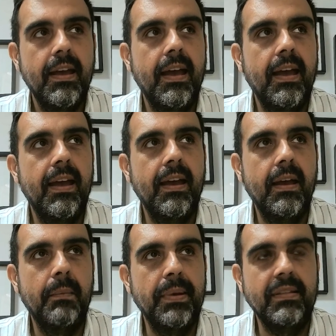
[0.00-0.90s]

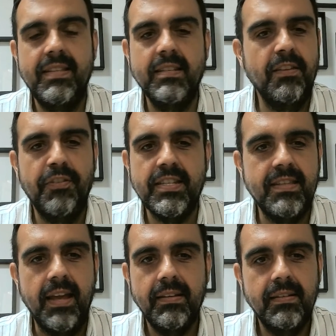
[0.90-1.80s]
Uh, but since the first
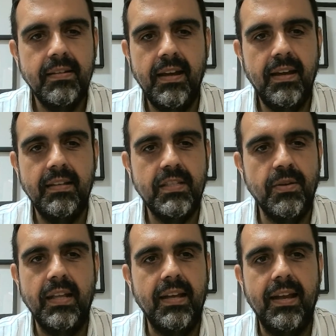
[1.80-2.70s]
day, uh, so
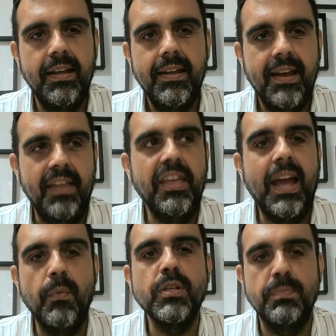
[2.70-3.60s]
I, I think I
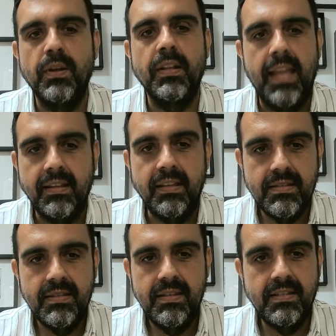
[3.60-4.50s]
was born like
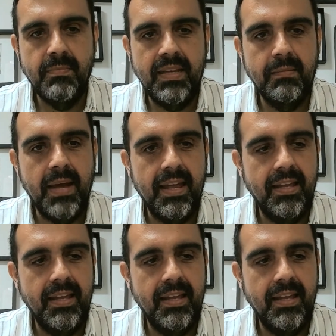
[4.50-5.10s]
this. It's in my